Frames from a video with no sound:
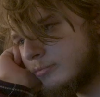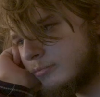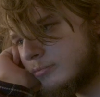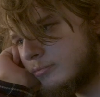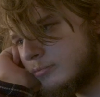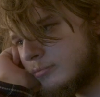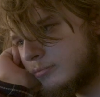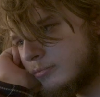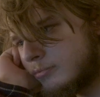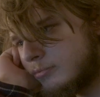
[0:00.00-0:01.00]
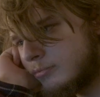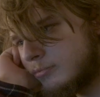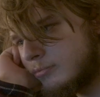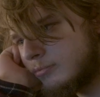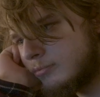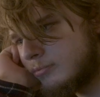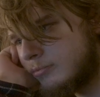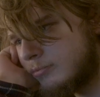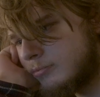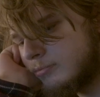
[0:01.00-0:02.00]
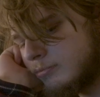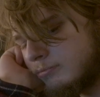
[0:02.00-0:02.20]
Nobody speaks.